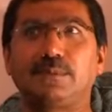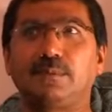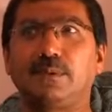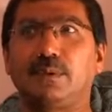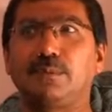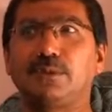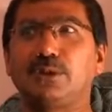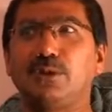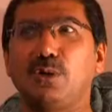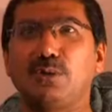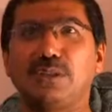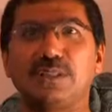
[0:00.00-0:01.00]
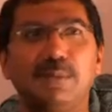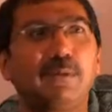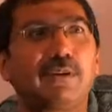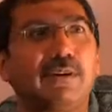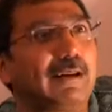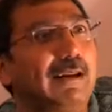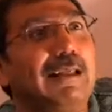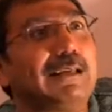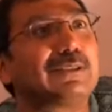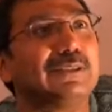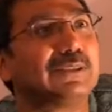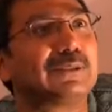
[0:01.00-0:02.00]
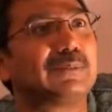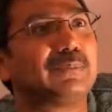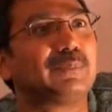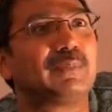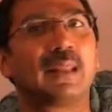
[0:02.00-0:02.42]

what was known as immigrant classes,